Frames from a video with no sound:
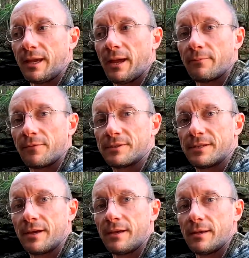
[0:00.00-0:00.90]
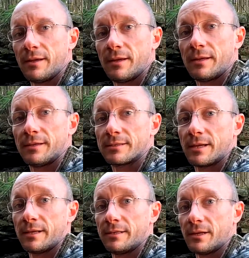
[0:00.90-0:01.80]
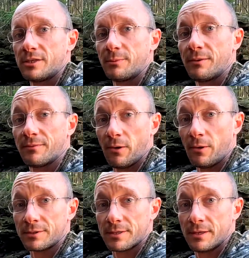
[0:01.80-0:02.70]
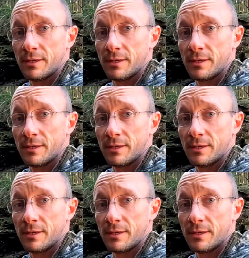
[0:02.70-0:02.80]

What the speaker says: camp for tonight is Dutchman Falls,